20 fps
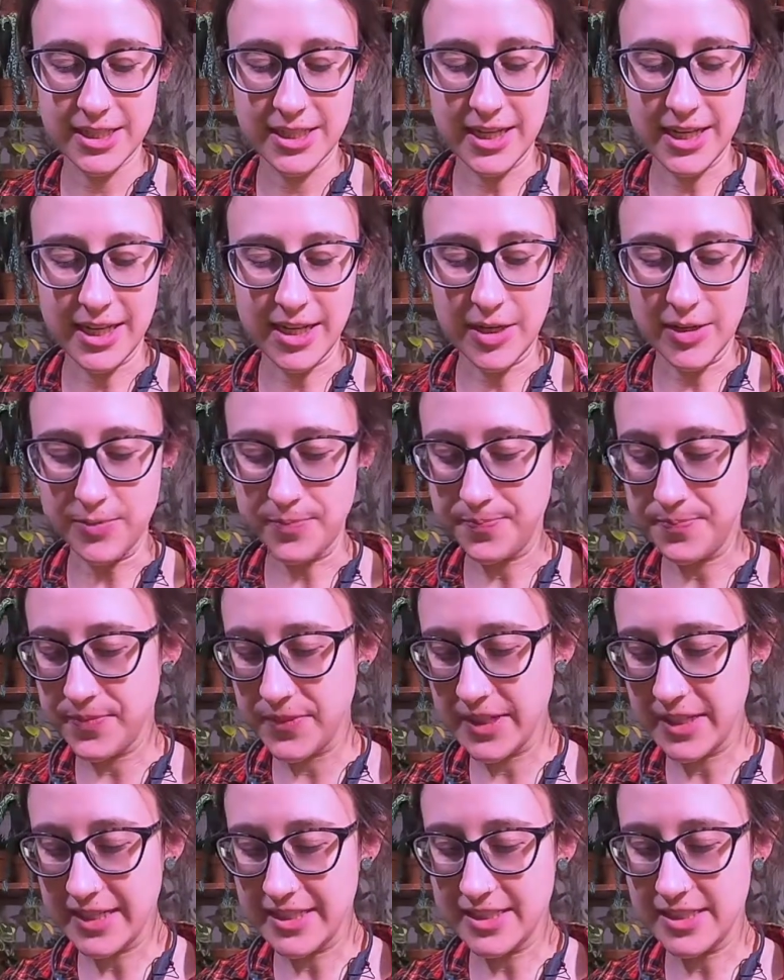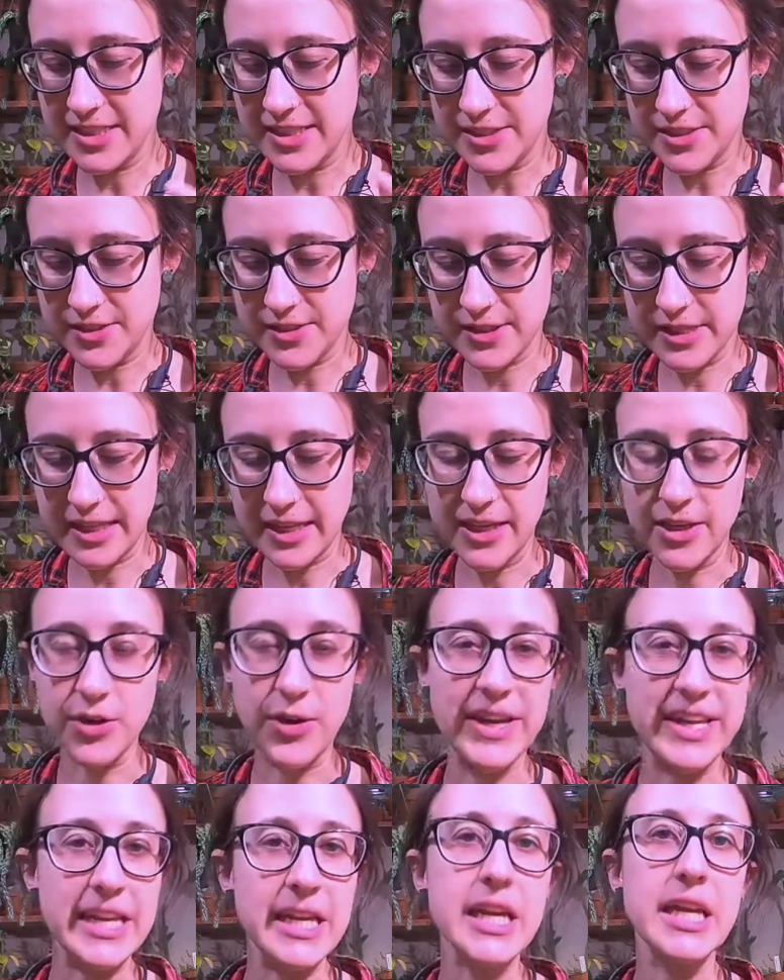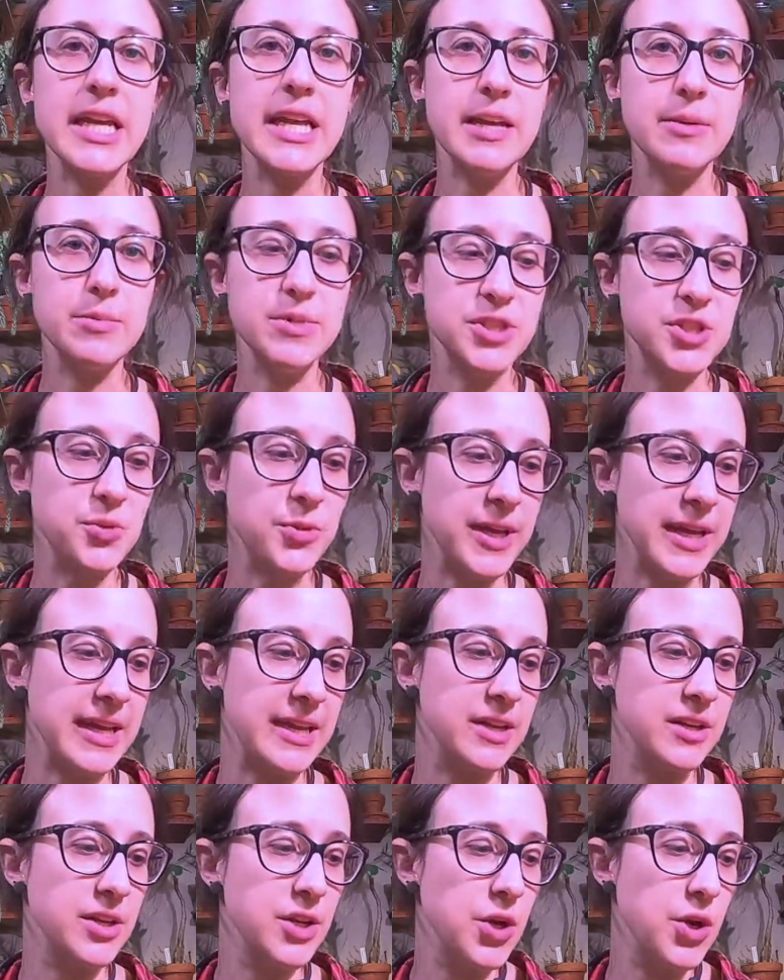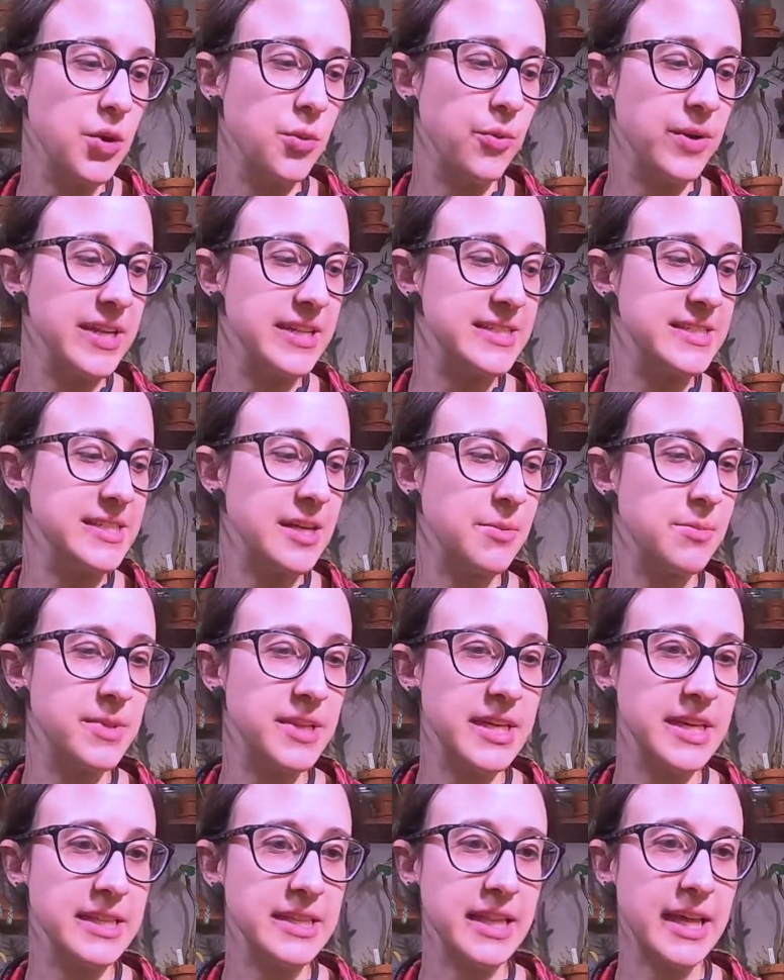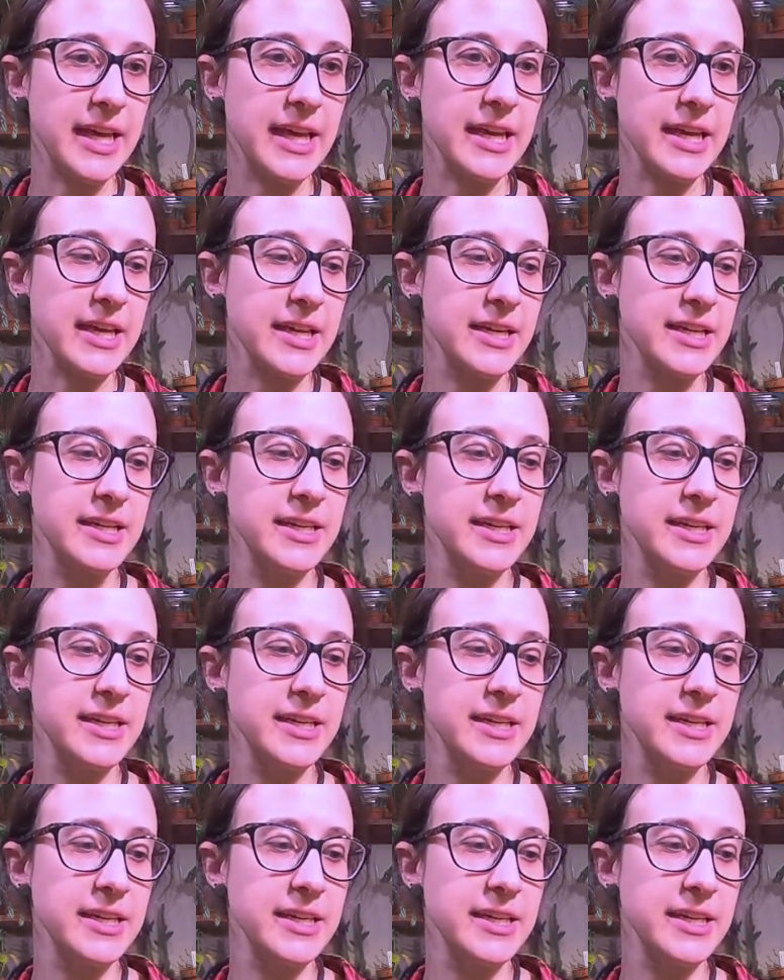It just, you know, I can get in between. When it's something like